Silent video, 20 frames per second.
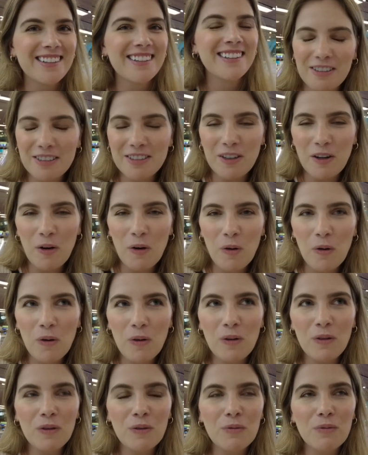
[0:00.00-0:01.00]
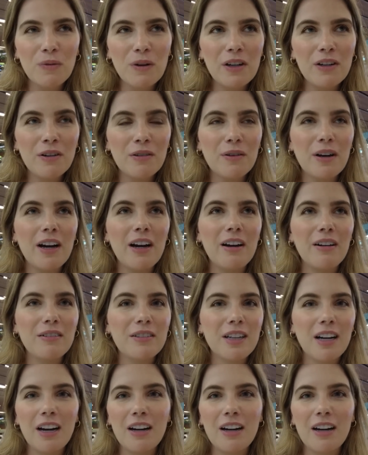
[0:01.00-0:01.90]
So it's a whole runaround.